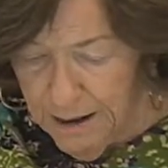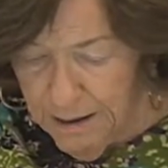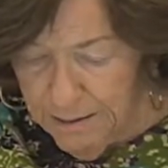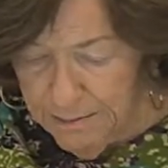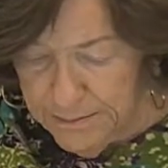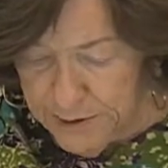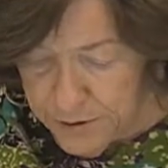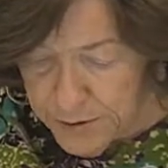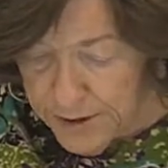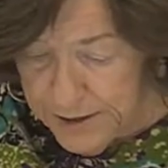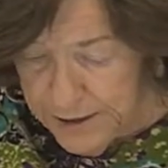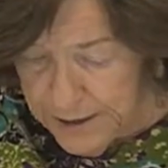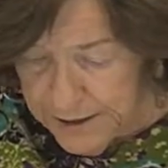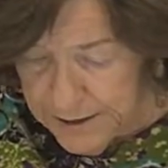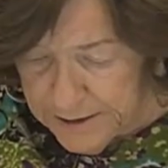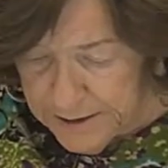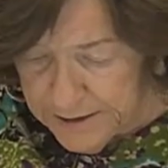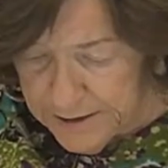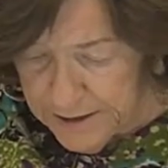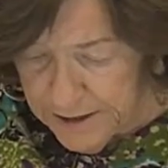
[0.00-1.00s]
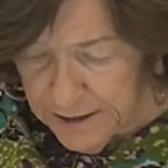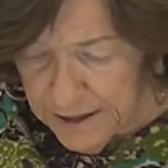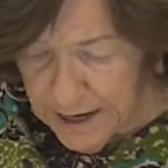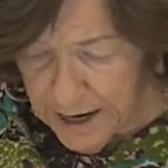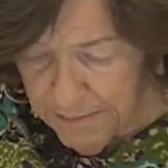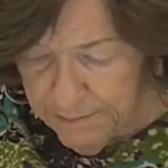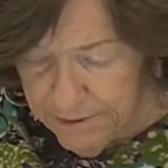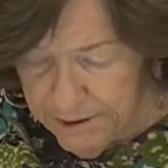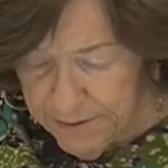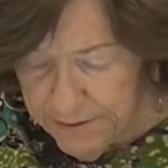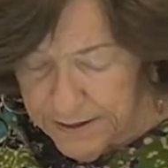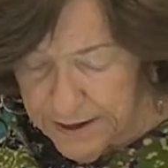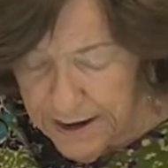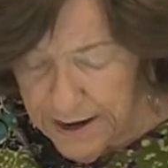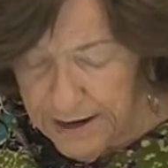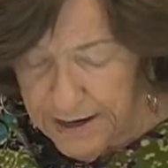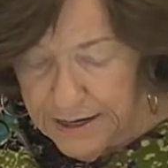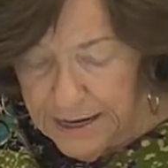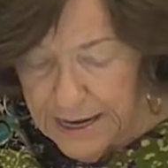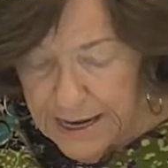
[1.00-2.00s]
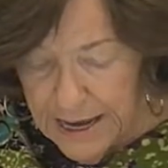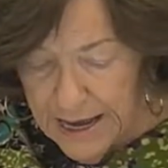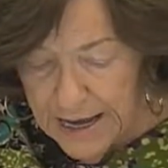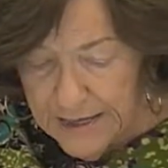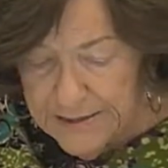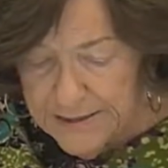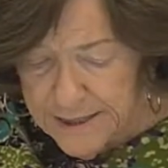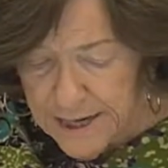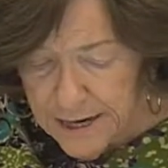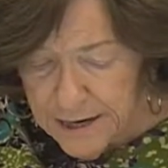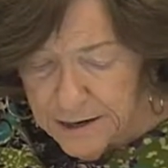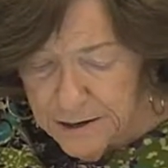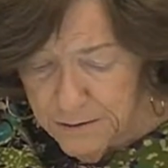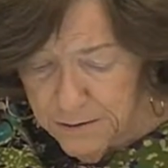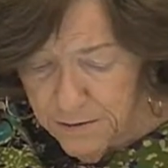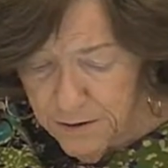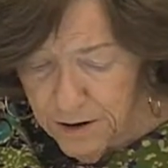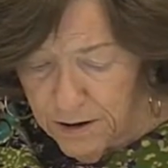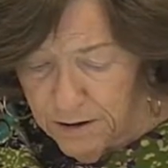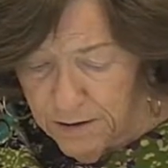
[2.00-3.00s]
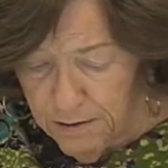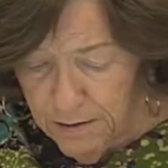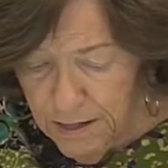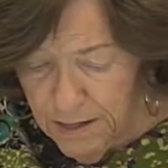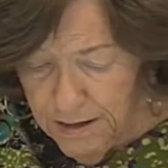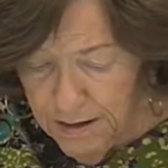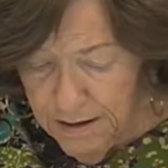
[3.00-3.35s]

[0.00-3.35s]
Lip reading: So I'd like to see a copy of that. And second of all,